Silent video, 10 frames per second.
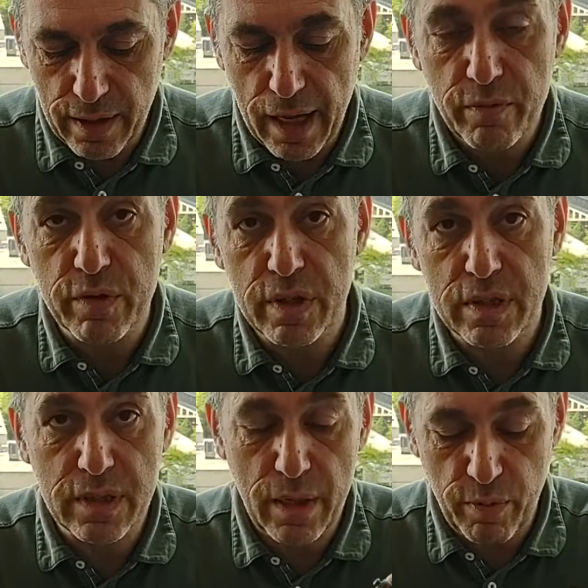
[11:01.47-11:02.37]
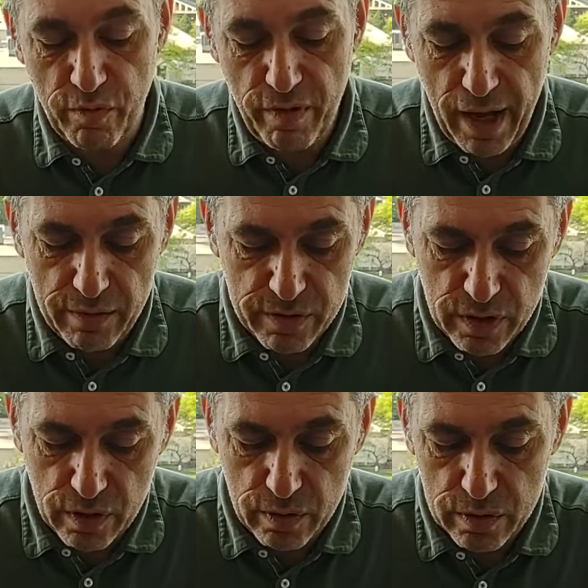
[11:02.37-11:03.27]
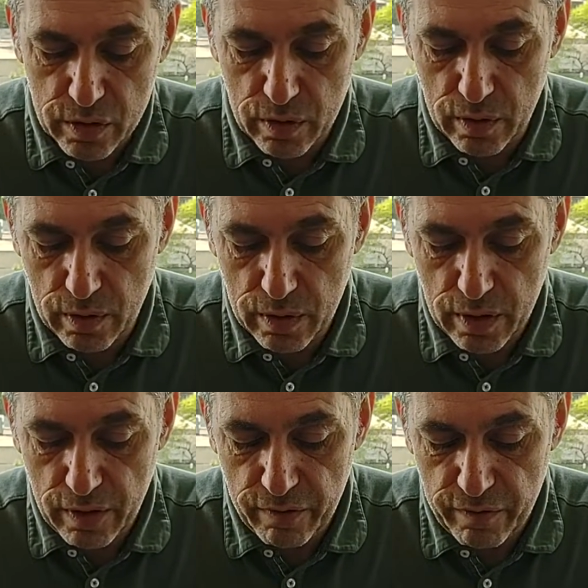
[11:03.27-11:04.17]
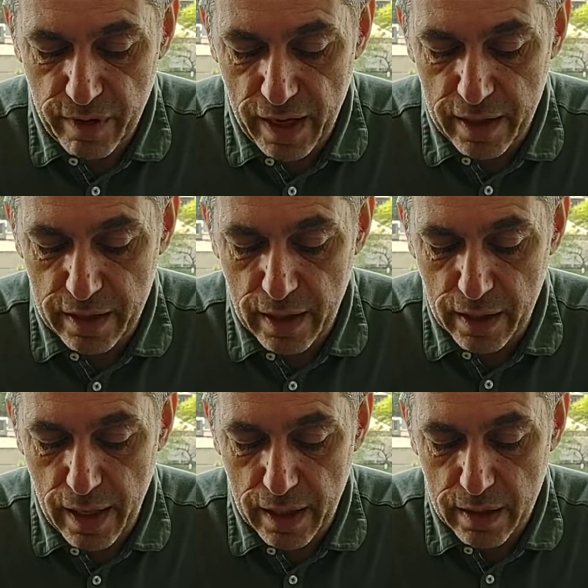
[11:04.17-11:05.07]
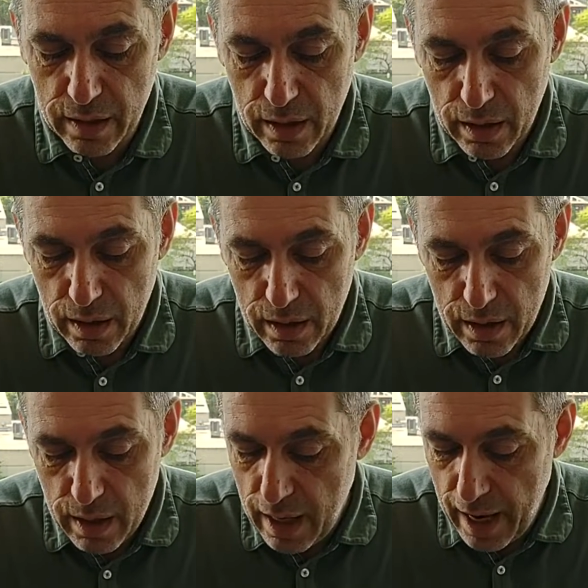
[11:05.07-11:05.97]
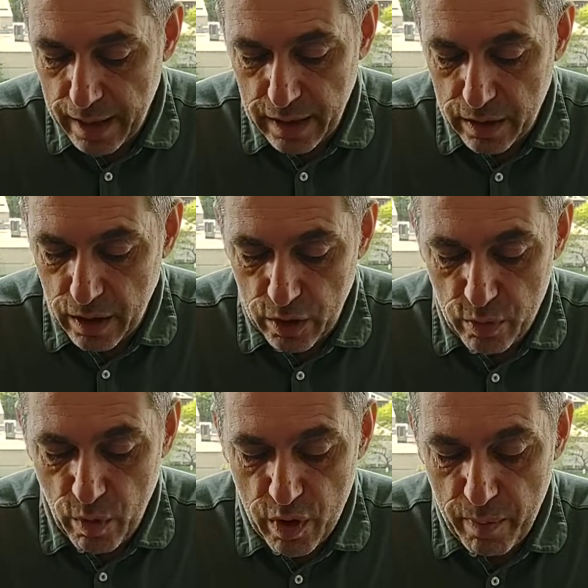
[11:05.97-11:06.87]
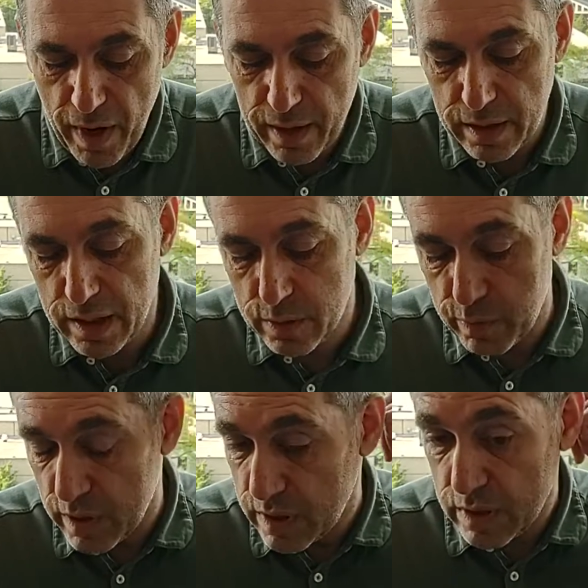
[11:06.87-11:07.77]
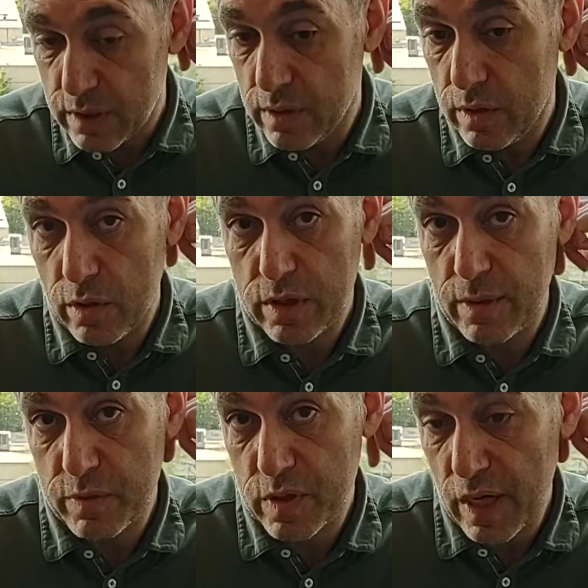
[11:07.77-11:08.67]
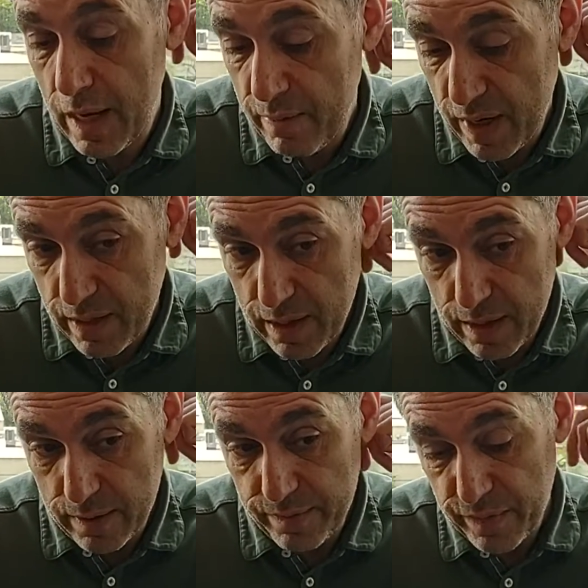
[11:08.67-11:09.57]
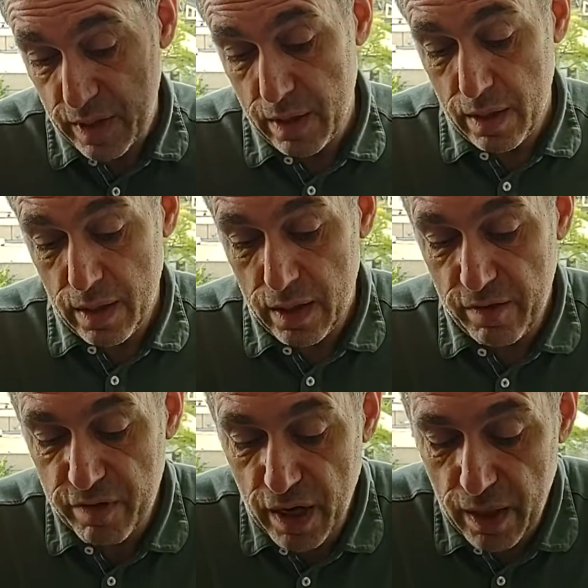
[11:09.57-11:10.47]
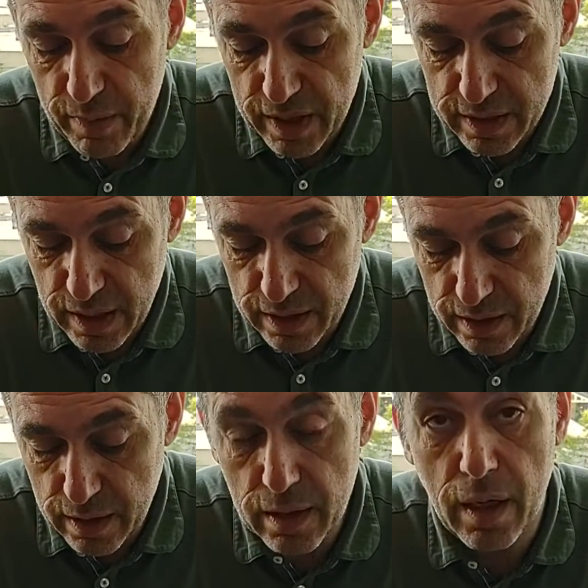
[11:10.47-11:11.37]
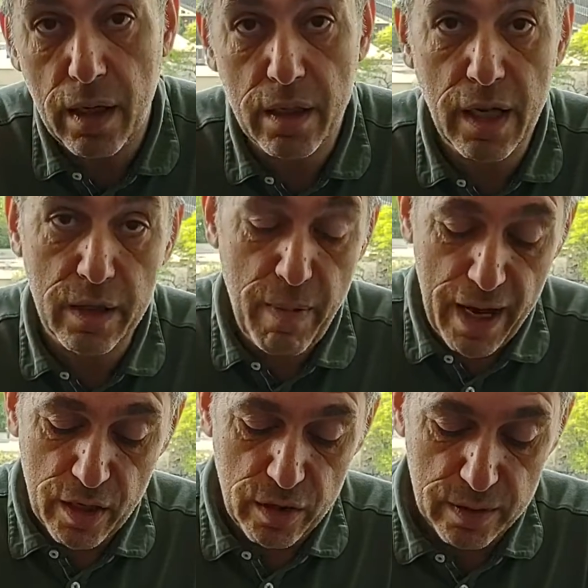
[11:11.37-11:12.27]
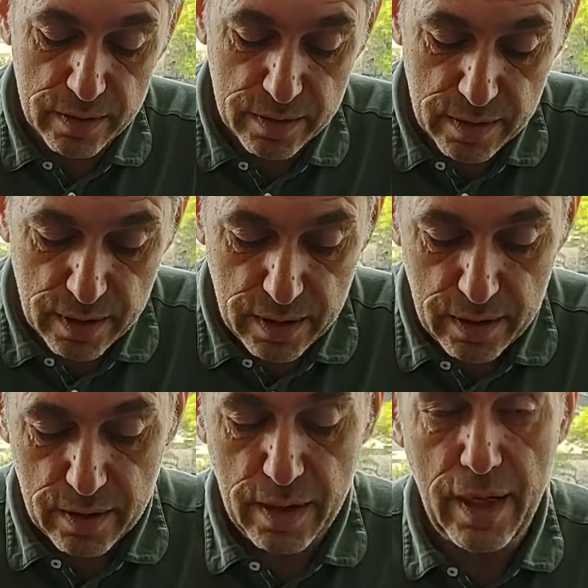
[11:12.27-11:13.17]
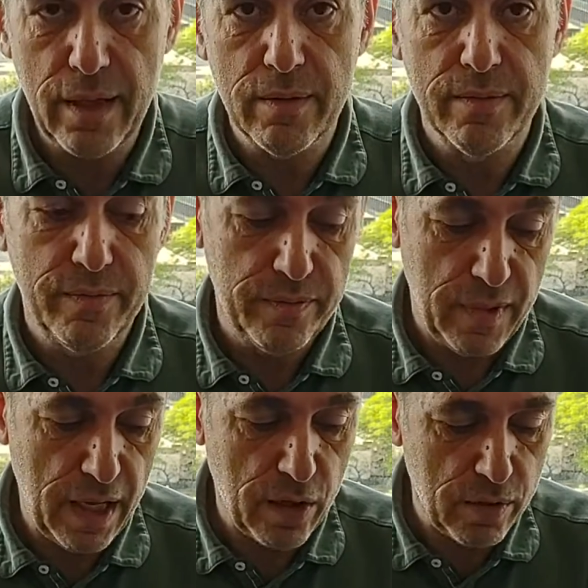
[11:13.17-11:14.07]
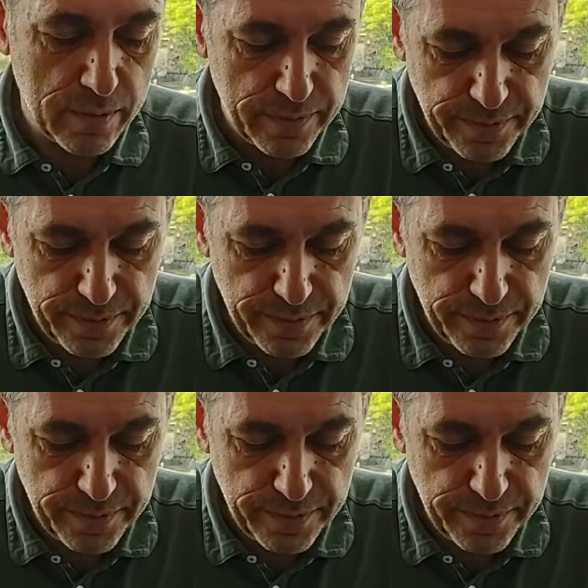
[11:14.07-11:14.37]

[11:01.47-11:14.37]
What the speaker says: a lot with this type of valves, you know, so if anything like I can tell you more about this, please, you know, subscribe and leave comments and I'll get back to you. Okay, thank you.